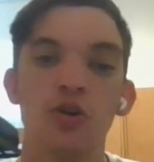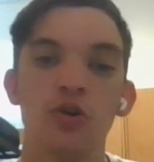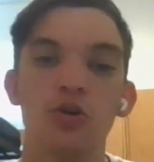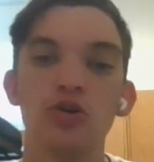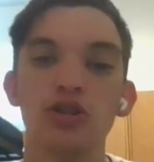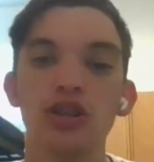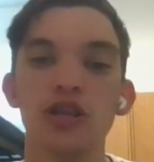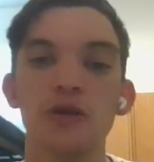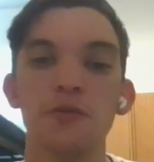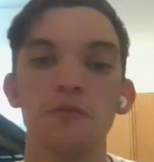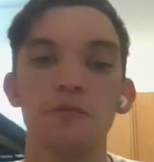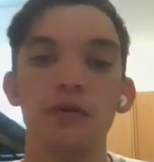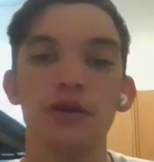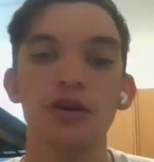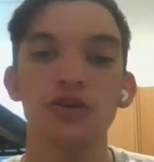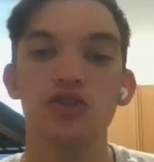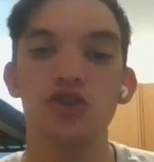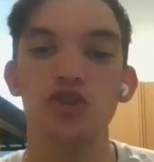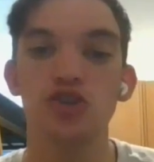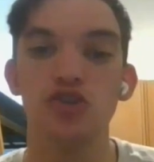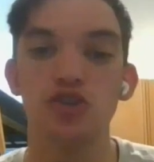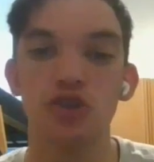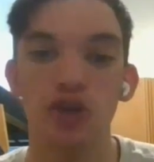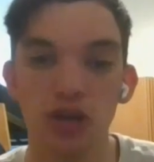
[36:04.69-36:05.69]
Who this pick
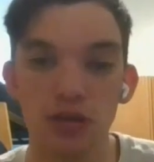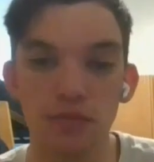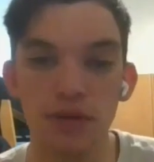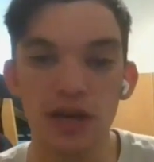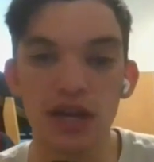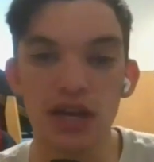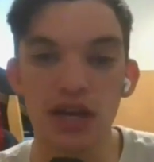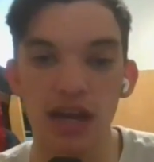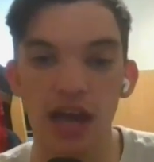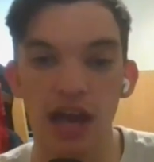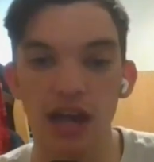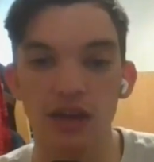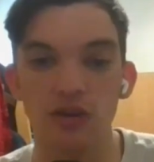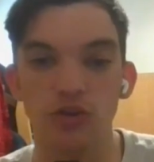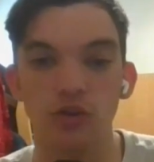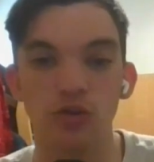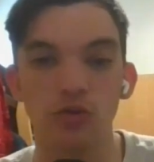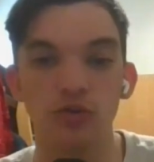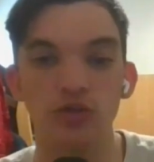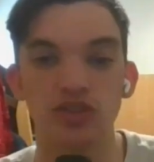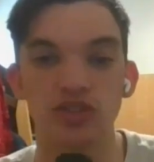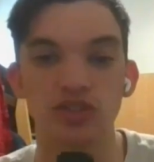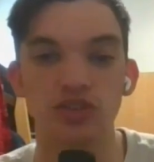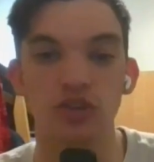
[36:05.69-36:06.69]
should be and
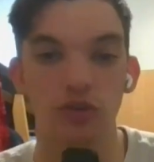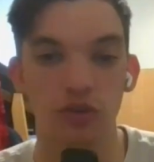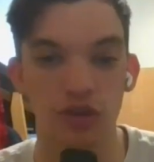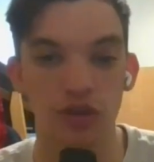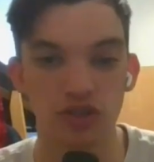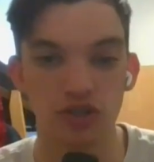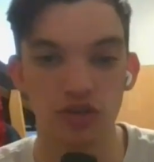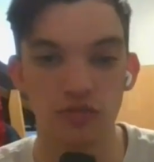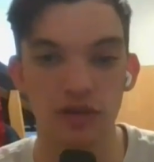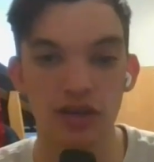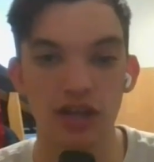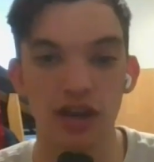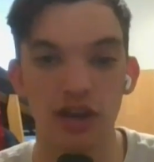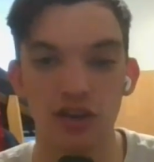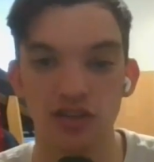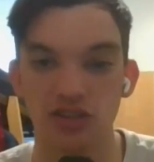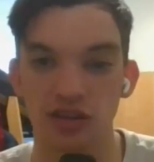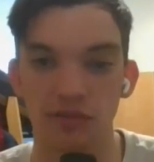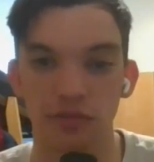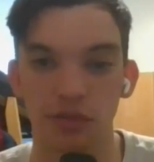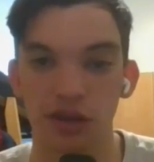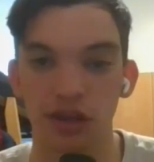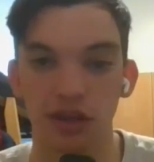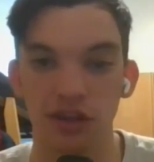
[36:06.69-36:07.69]
who it's going to be
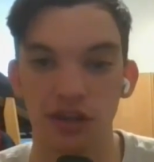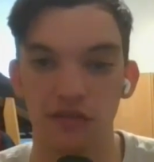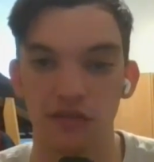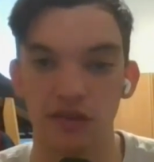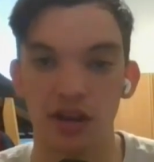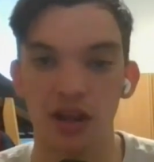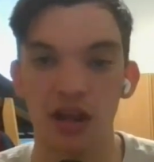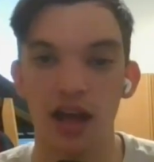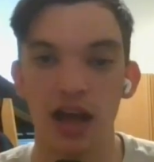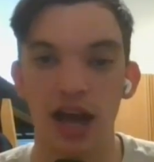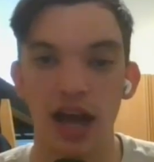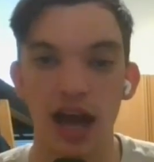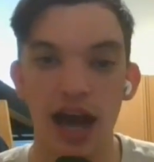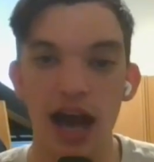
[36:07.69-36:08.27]
is completely different.